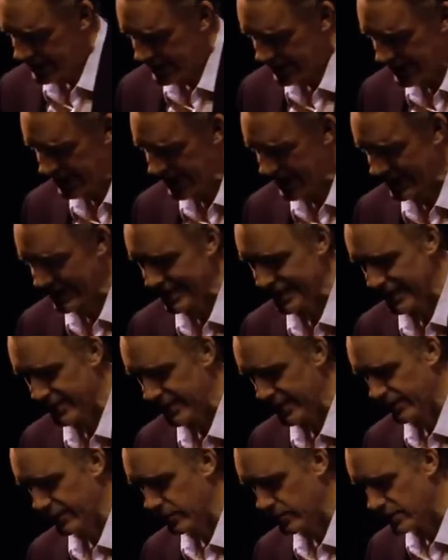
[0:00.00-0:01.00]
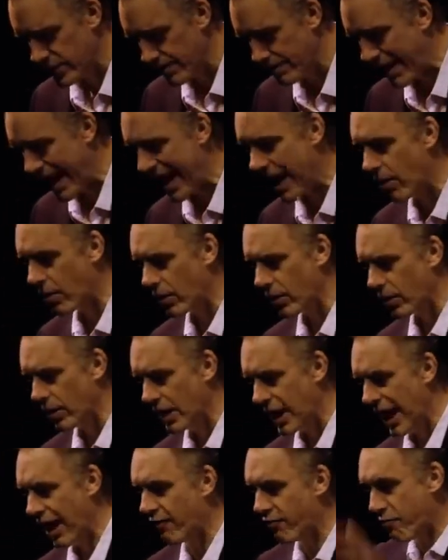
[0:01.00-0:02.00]
the idea that there's a power
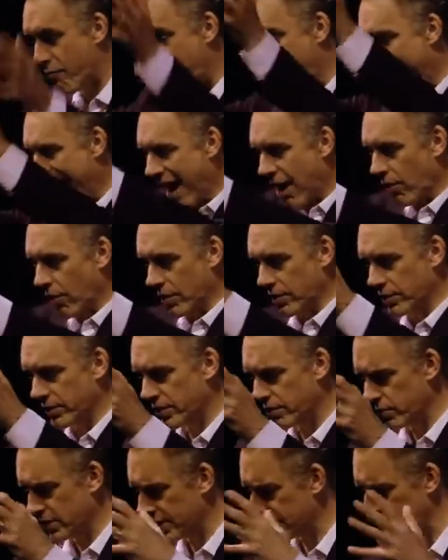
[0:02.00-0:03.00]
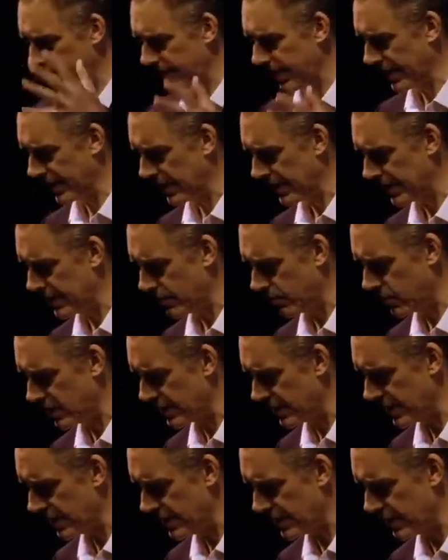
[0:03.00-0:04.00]
of powers was something that it
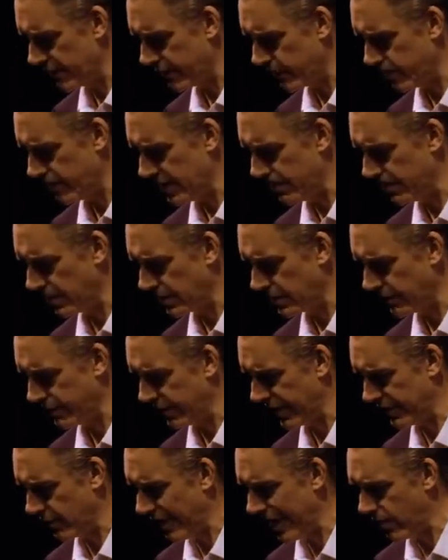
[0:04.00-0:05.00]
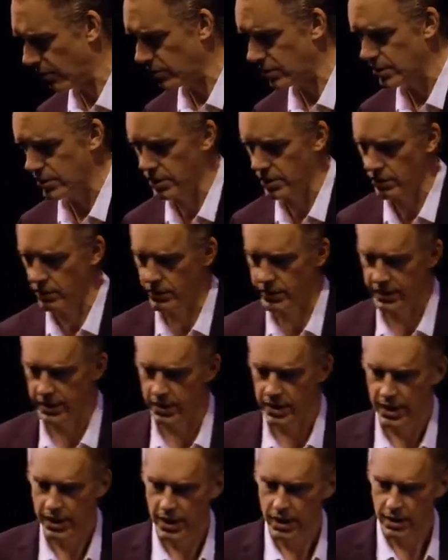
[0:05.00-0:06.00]
wasn't easy for people to figure out, you know, and
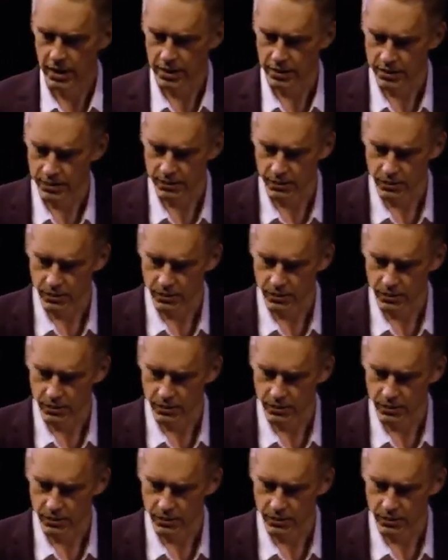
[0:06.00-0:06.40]
because